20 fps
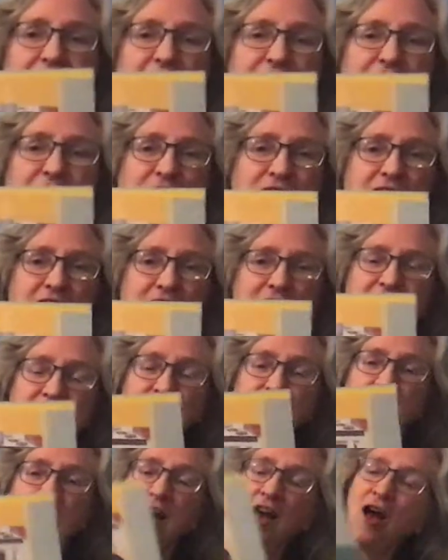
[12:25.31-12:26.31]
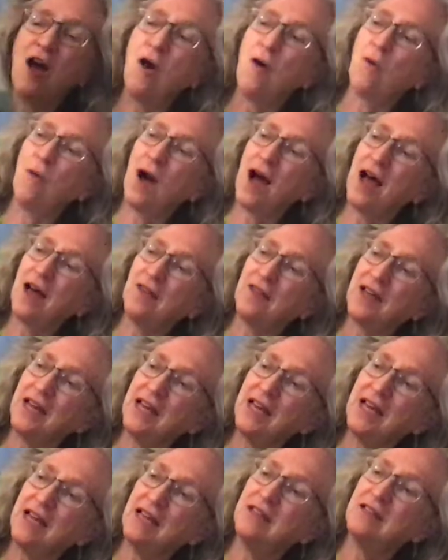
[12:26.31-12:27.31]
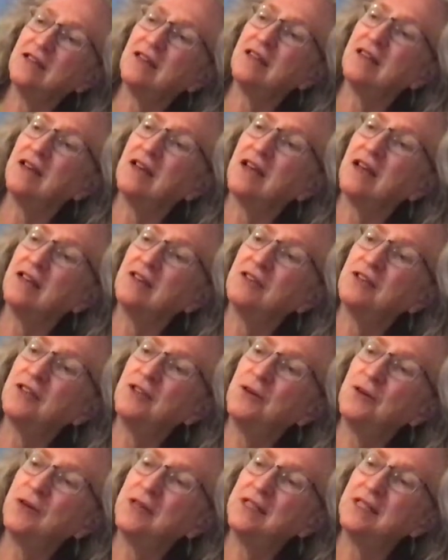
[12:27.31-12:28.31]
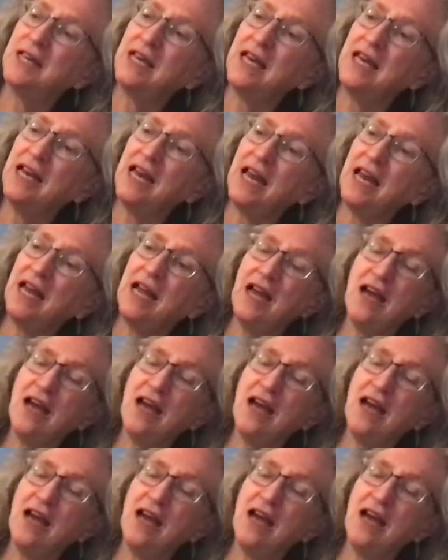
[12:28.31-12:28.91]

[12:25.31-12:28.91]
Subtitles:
cooks. While the stew is heating,